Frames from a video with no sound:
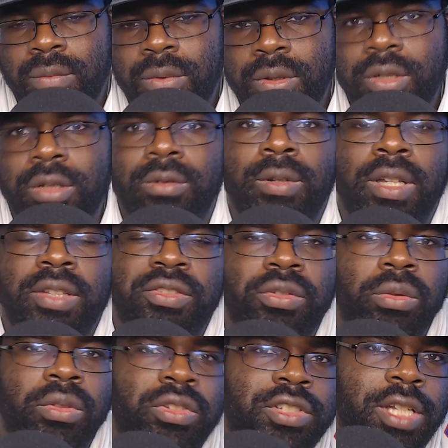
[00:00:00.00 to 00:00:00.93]

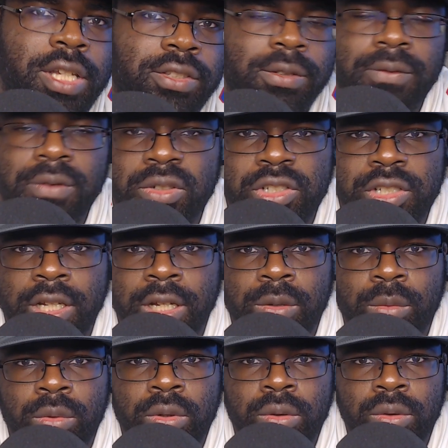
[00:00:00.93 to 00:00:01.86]
congrats to the Jacksonville
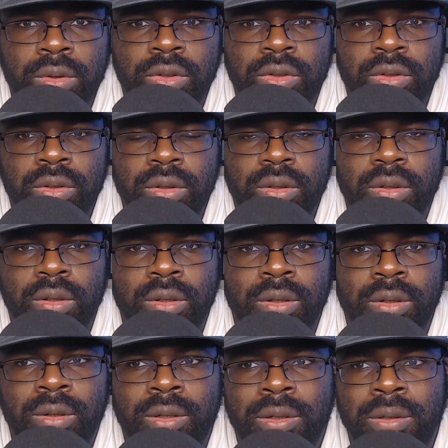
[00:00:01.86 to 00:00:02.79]
Jaguars
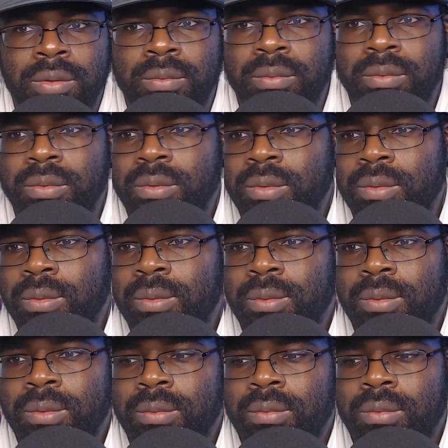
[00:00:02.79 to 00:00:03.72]
on
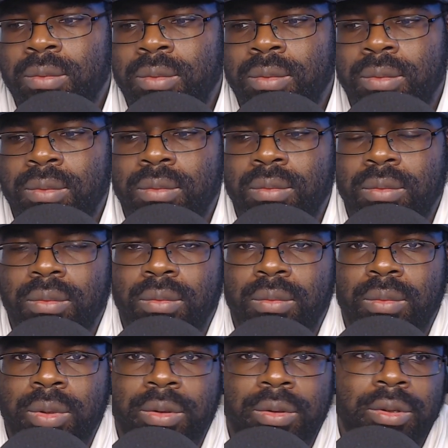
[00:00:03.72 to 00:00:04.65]

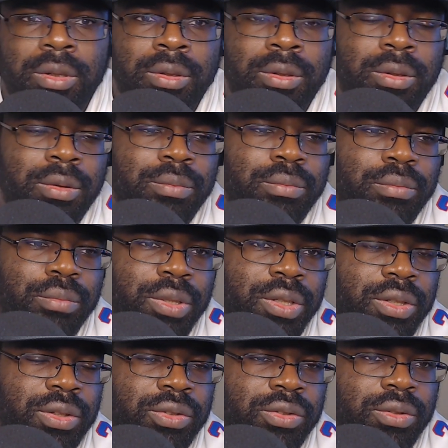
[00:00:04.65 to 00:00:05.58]
one of their
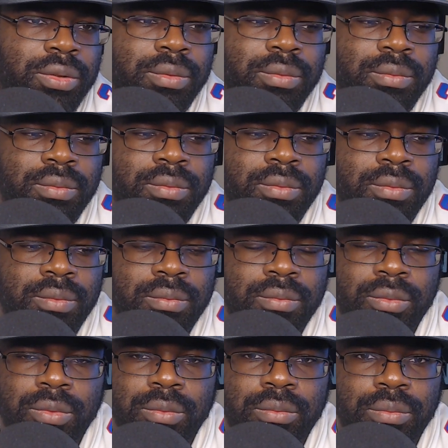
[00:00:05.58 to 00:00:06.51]
biggest
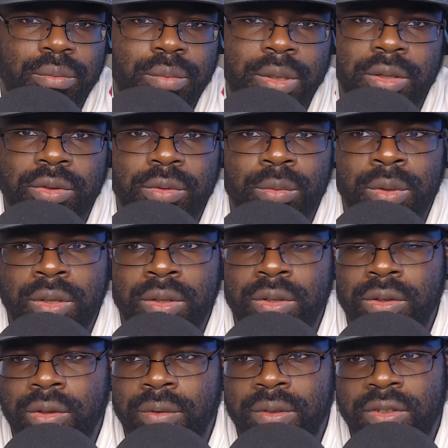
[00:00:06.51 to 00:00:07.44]

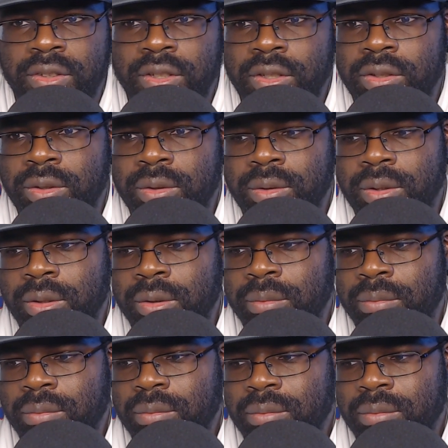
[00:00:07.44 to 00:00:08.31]
wins of the season, and